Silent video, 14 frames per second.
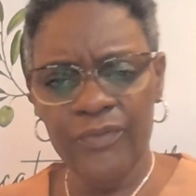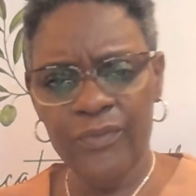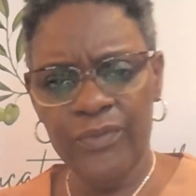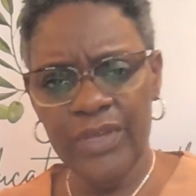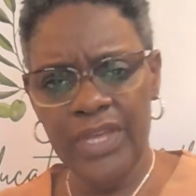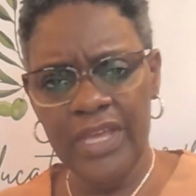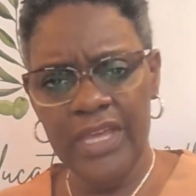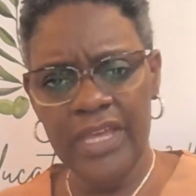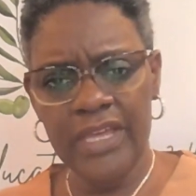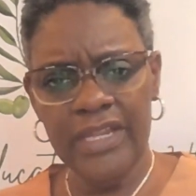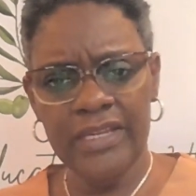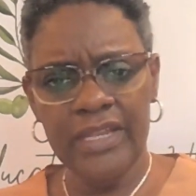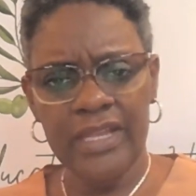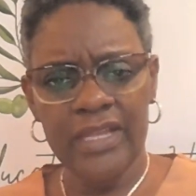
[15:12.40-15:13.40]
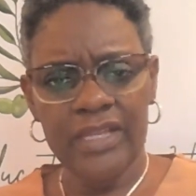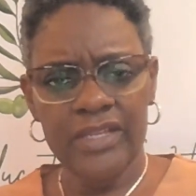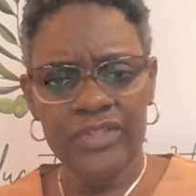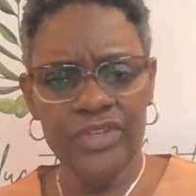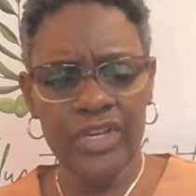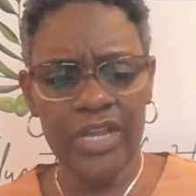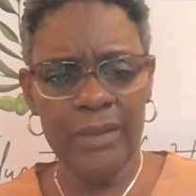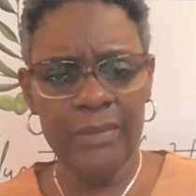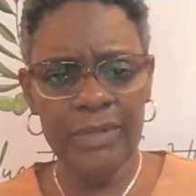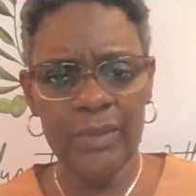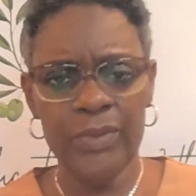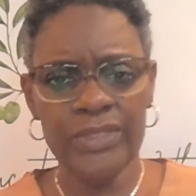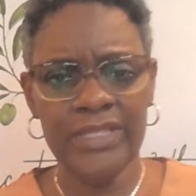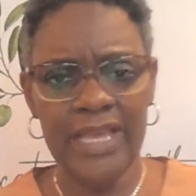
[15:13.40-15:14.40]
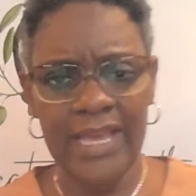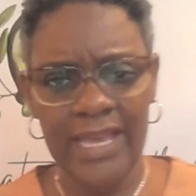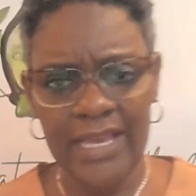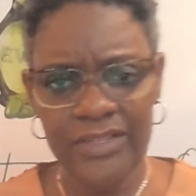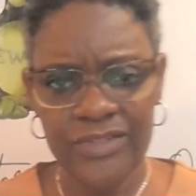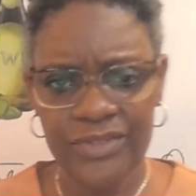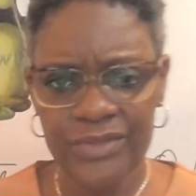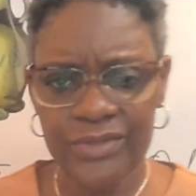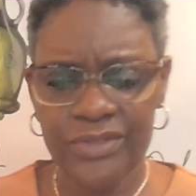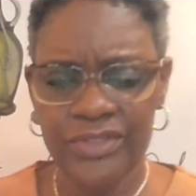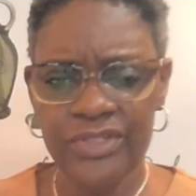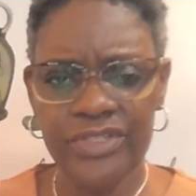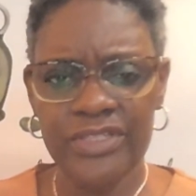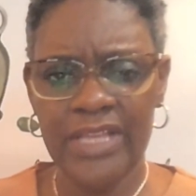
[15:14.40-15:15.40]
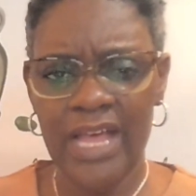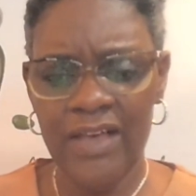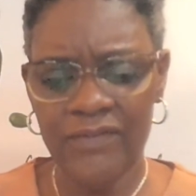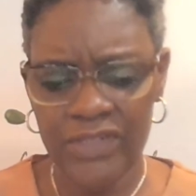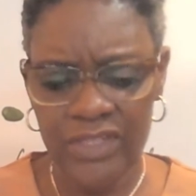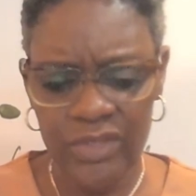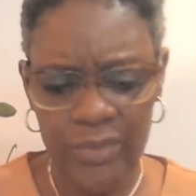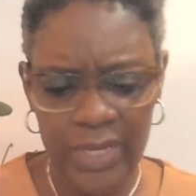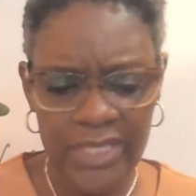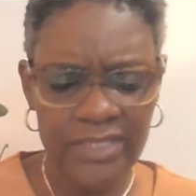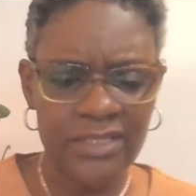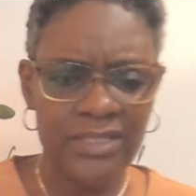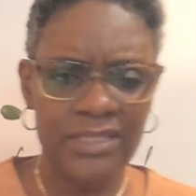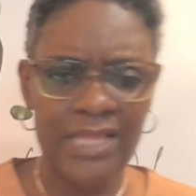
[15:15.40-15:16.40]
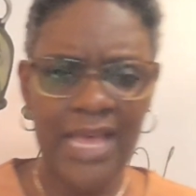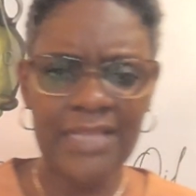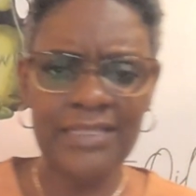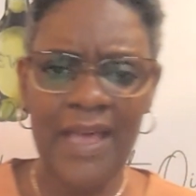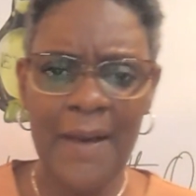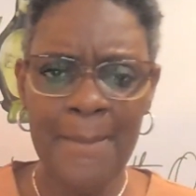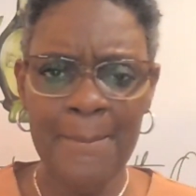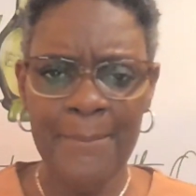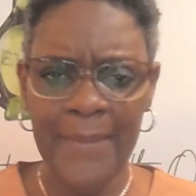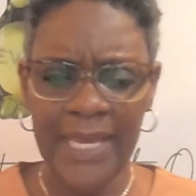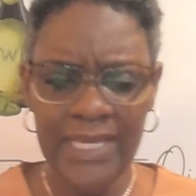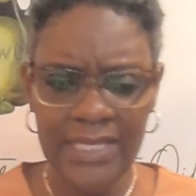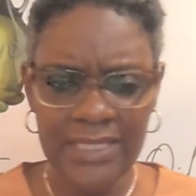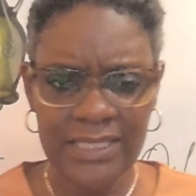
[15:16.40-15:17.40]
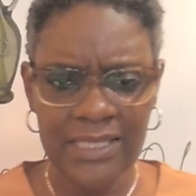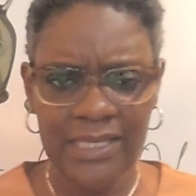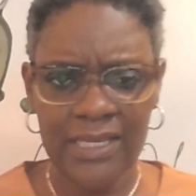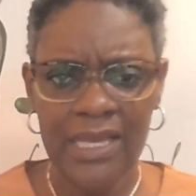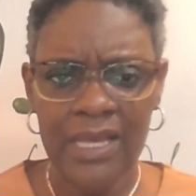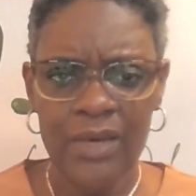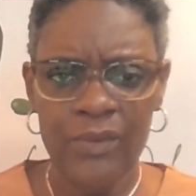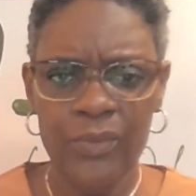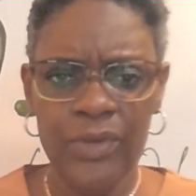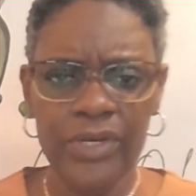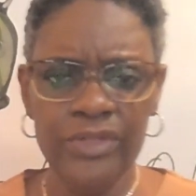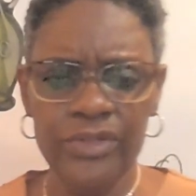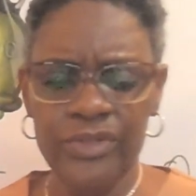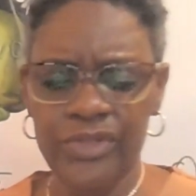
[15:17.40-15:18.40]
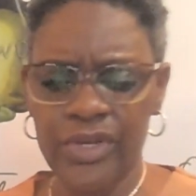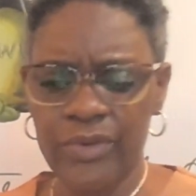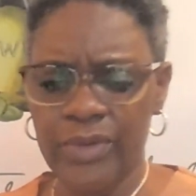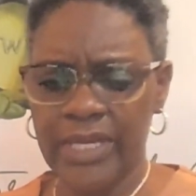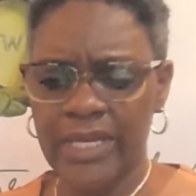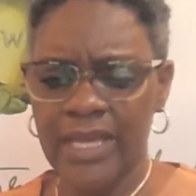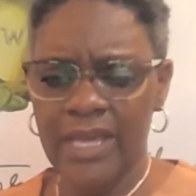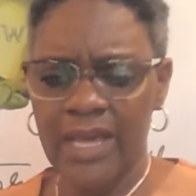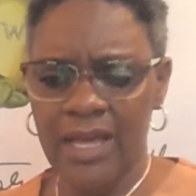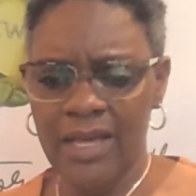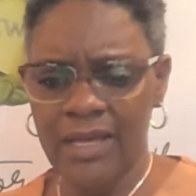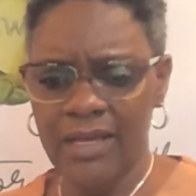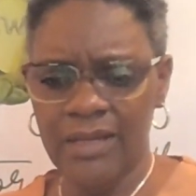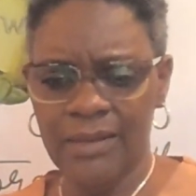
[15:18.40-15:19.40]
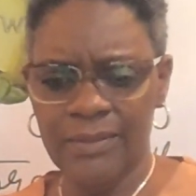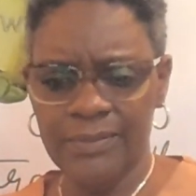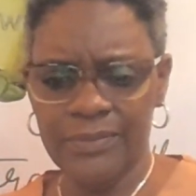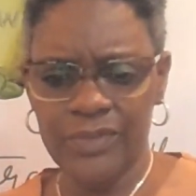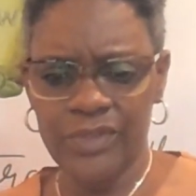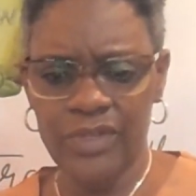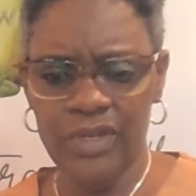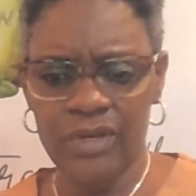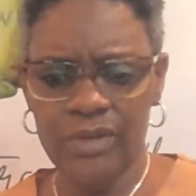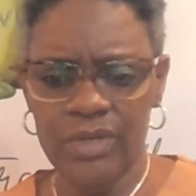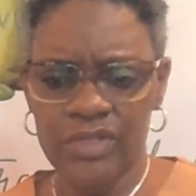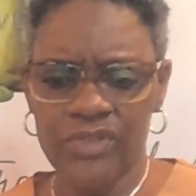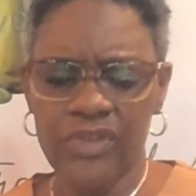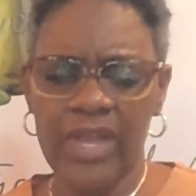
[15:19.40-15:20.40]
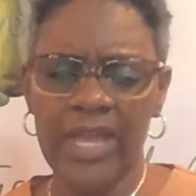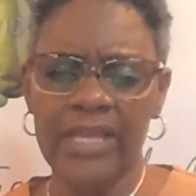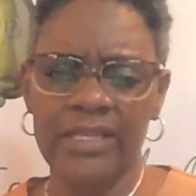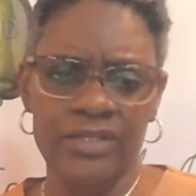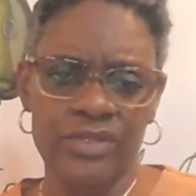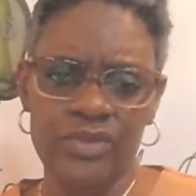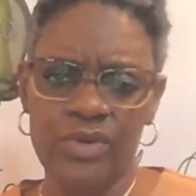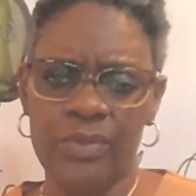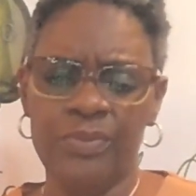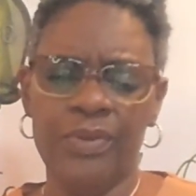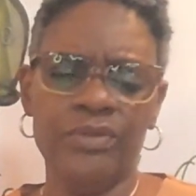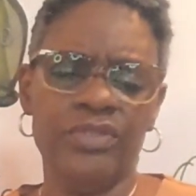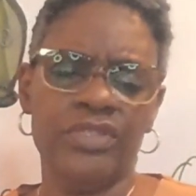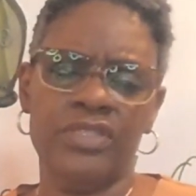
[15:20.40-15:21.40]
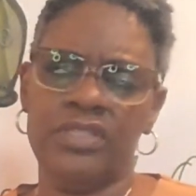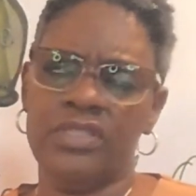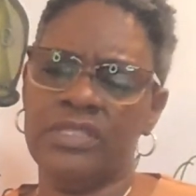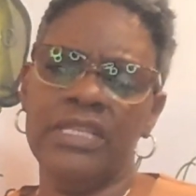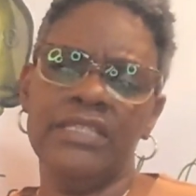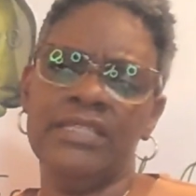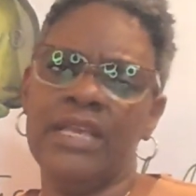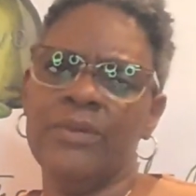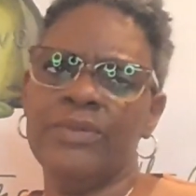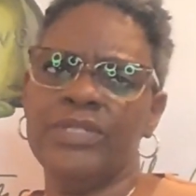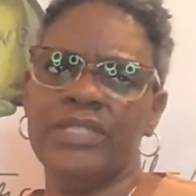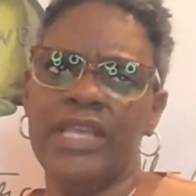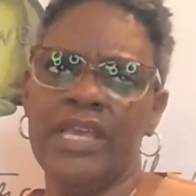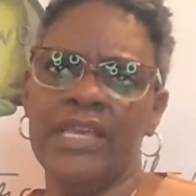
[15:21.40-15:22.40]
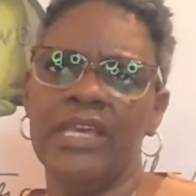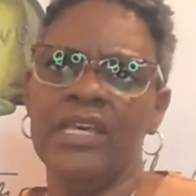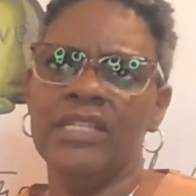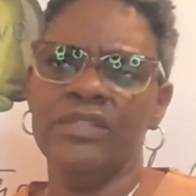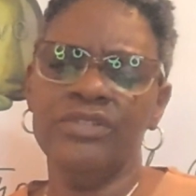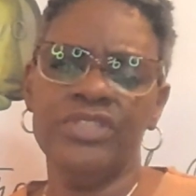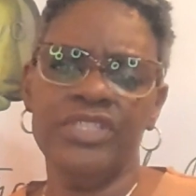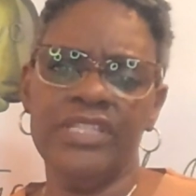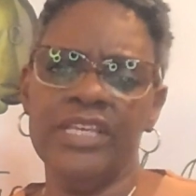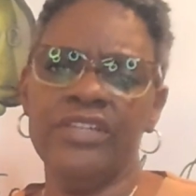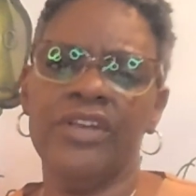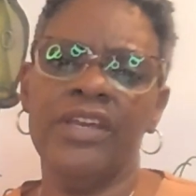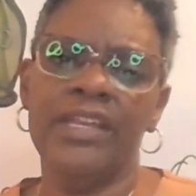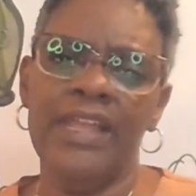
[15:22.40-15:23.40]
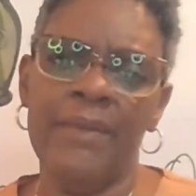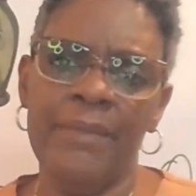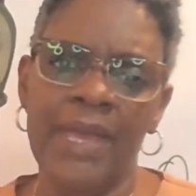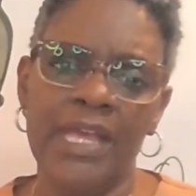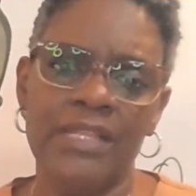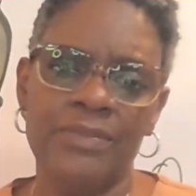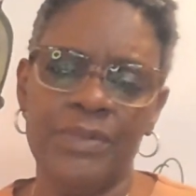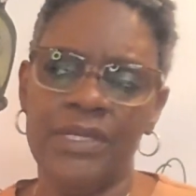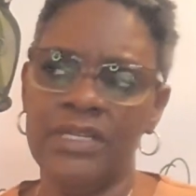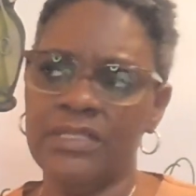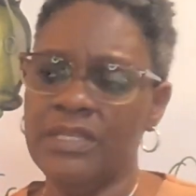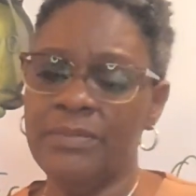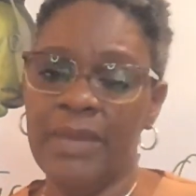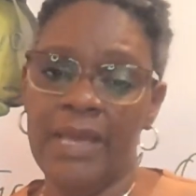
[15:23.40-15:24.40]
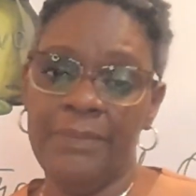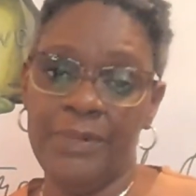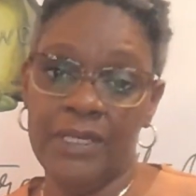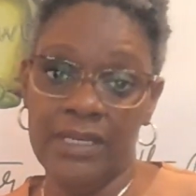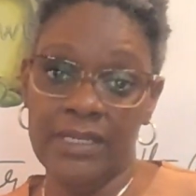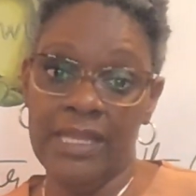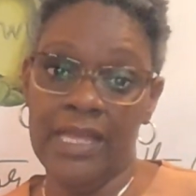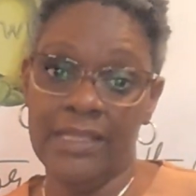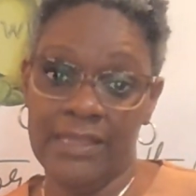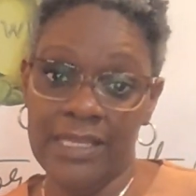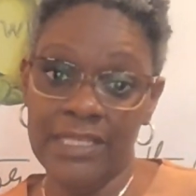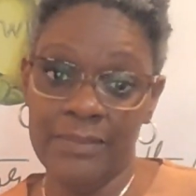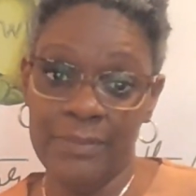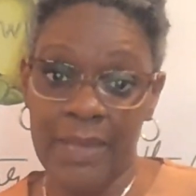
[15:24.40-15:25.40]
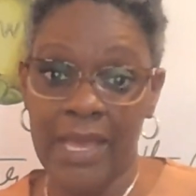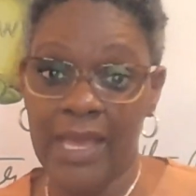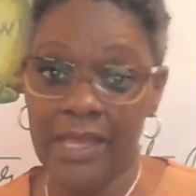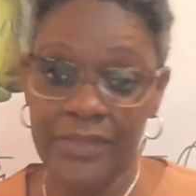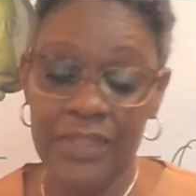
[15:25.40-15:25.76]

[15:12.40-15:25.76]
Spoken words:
and you're coming up with the answers. You're solving equations. That's amazing. What are you doing? Try new approaches, things that we say. Don't just say you're good at math because he might be good at this math.